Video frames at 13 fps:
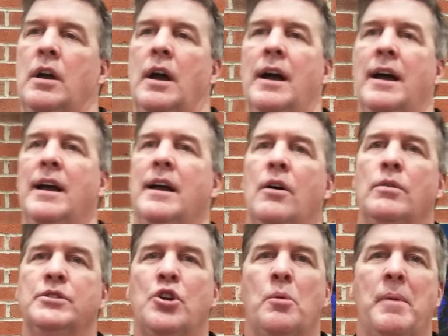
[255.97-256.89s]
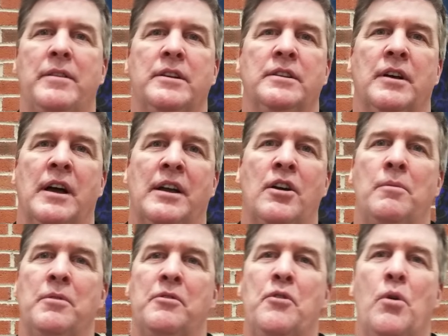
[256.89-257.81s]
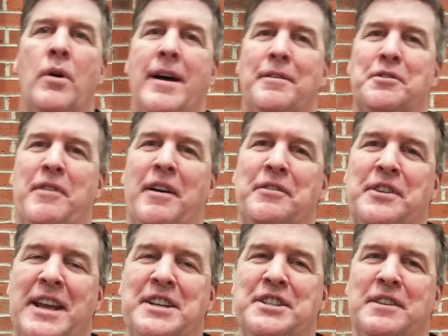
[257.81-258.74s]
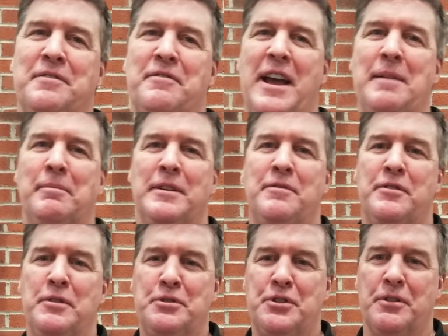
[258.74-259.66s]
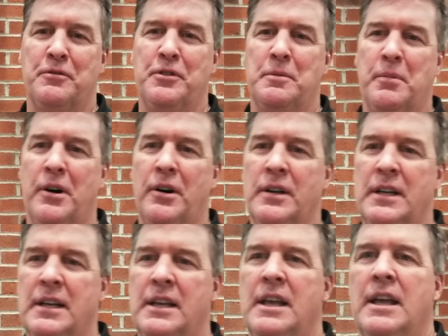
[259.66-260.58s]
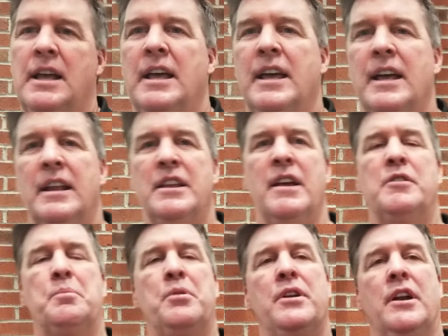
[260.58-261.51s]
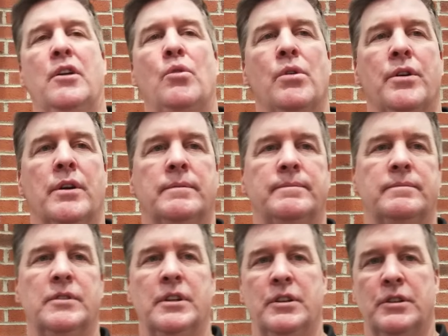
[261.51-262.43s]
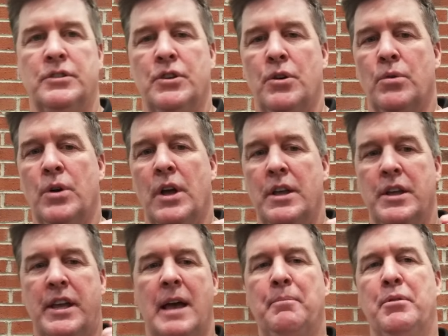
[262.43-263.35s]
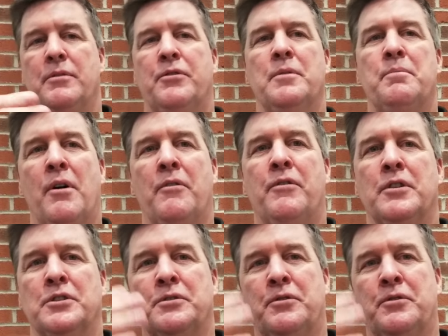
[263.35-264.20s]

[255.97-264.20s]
I always go by I call them the 4 F's: foundation, family, future, and football. Mm-hmm. And you have to put it in order. So you can't put football first.